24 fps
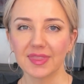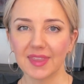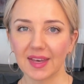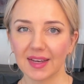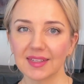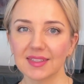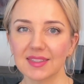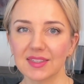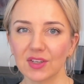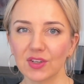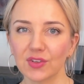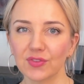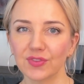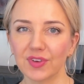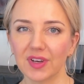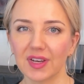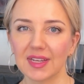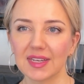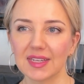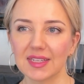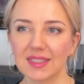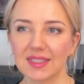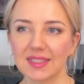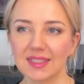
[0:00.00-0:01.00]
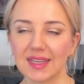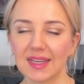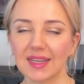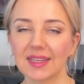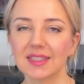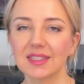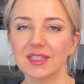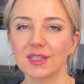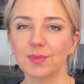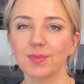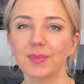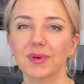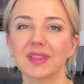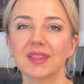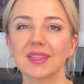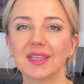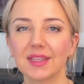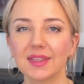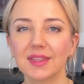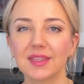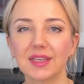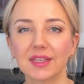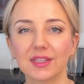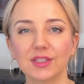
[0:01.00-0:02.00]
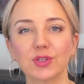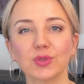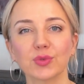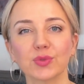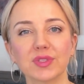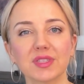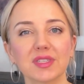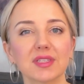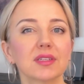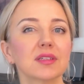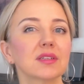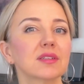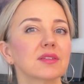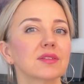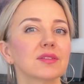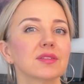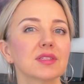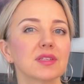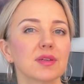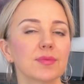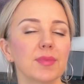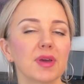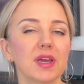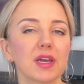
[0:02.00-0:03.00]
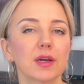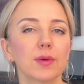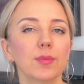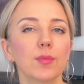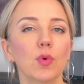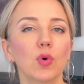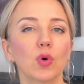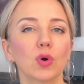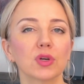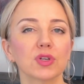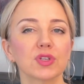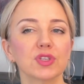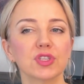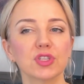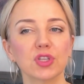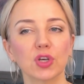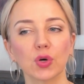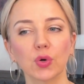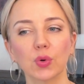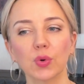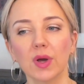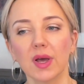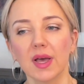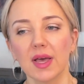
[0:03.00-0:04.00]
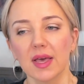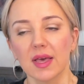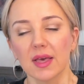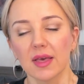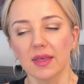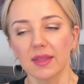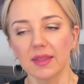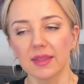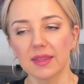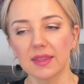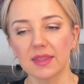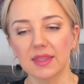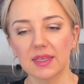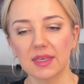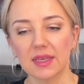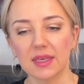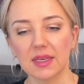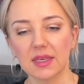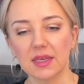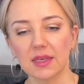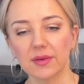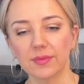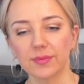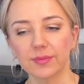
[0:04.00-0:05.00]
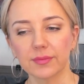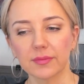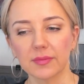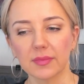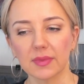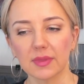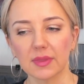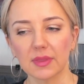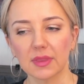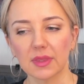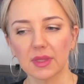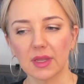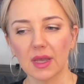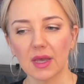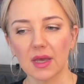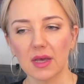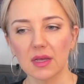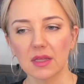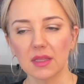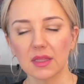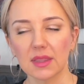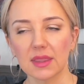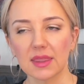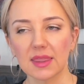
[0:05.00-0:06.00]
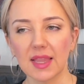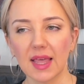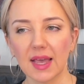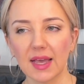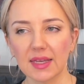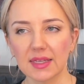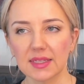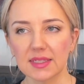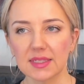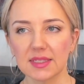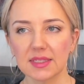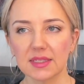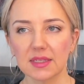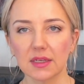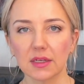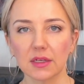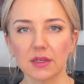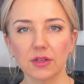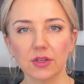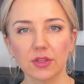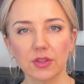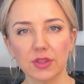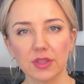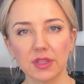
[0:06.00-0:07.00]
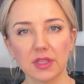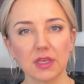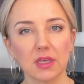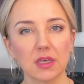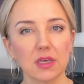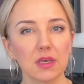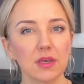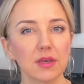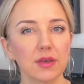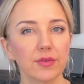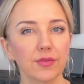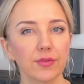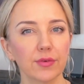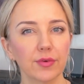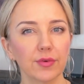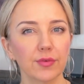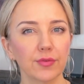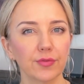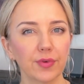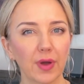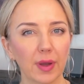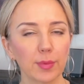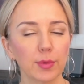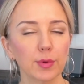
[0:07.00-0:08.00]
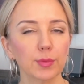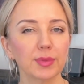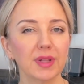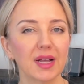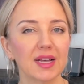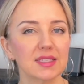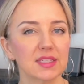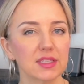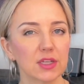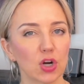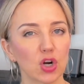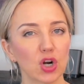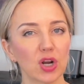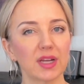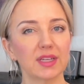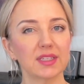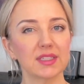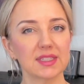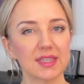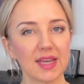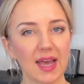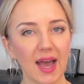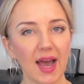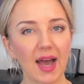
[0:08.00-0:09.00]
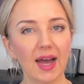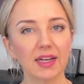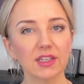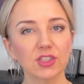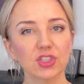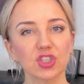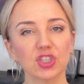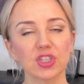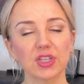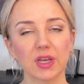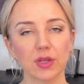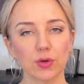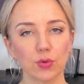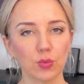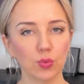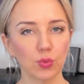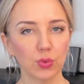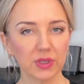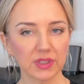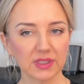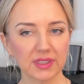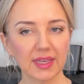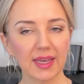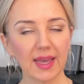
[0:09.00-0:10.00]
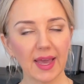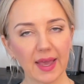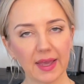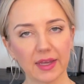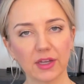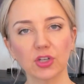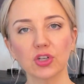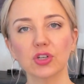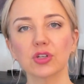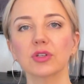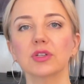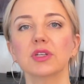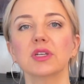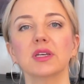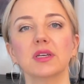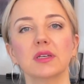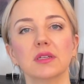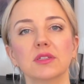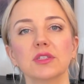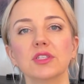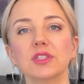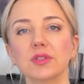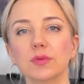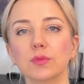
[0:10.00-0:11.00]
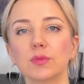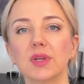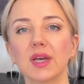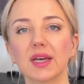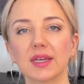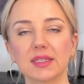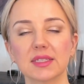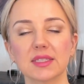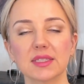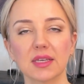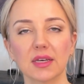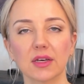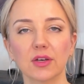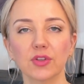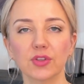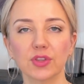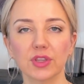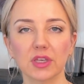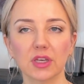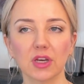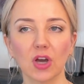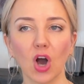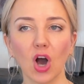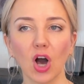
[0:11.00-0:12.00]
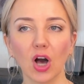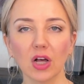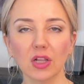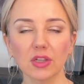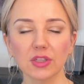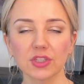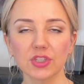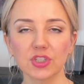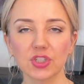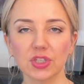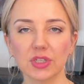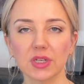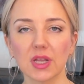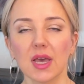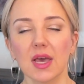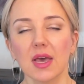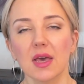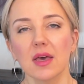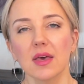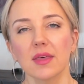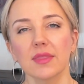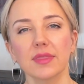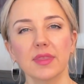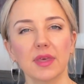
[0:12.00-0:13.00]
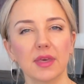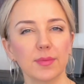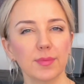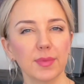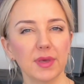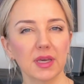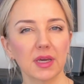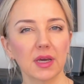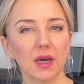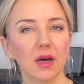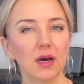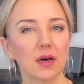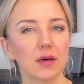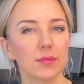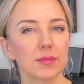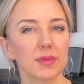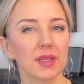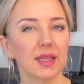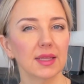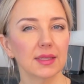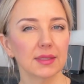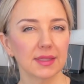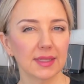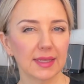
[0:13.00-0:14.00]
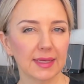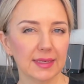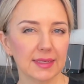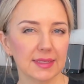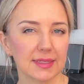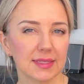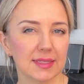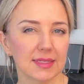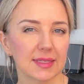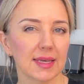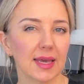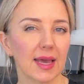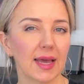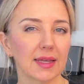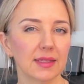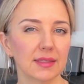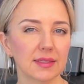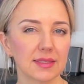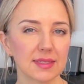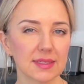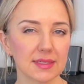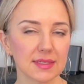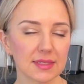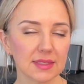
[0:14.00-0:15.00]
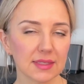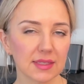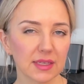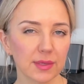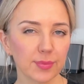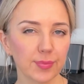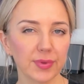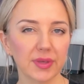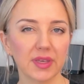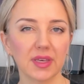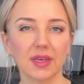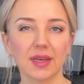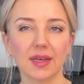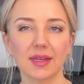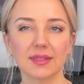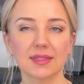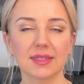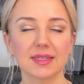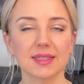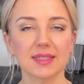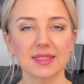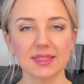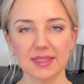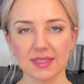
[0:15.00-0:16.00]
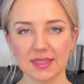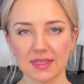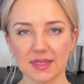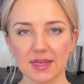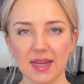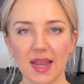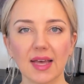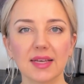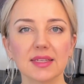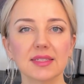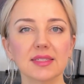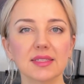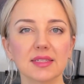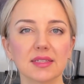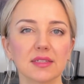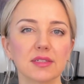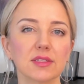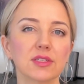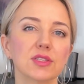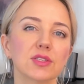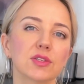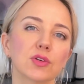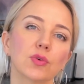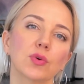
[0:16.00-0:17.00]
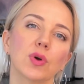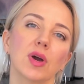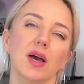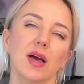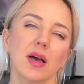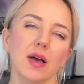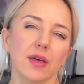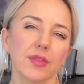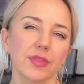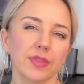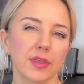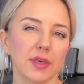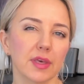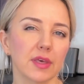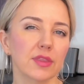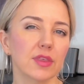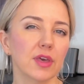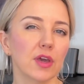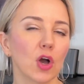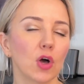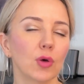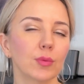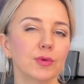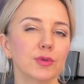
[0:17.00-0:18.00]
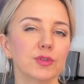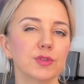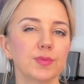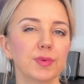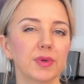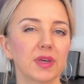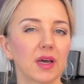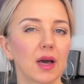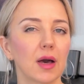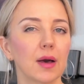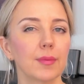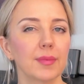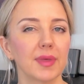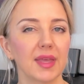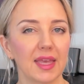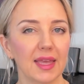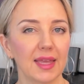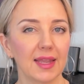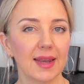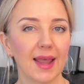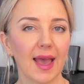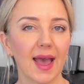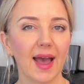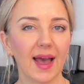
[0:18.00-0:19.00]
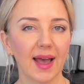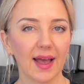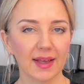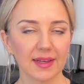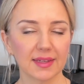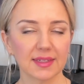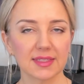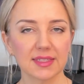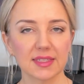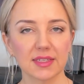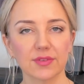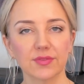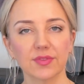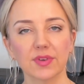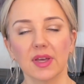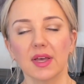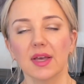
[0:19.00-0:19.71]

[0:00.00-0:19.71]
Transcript: that's all fine and dandy, but then they don't signal to make more. So the less the fibroblasts are attached and really anchored into nice healthy collagen, they become lazy and sleepy and senescent. So they, they almost become inactive.